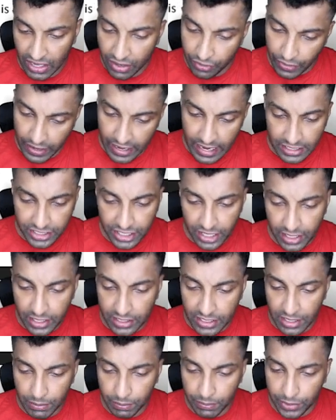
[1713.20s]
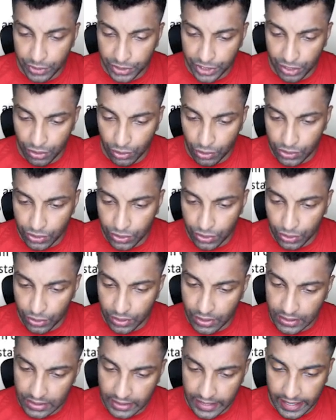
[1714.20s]
Financial distribution also,
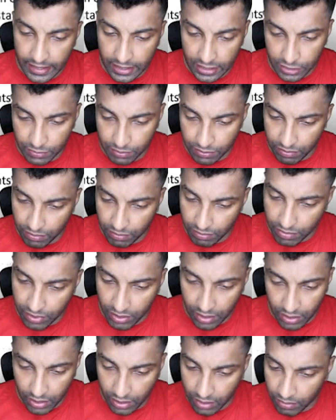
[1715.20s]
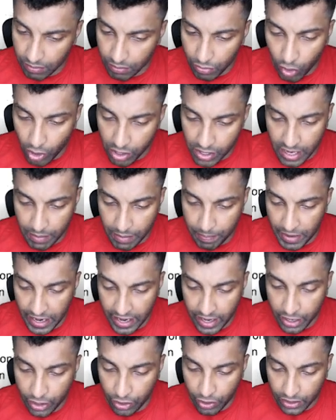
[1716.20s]
the state is more
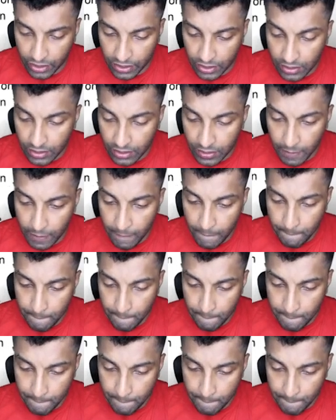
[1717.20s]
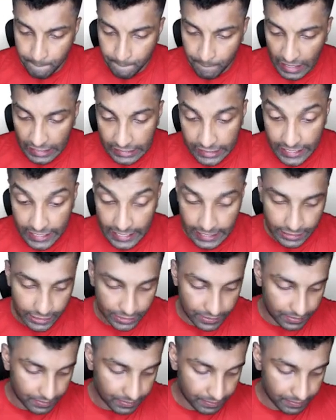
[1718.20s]
dependent on the center.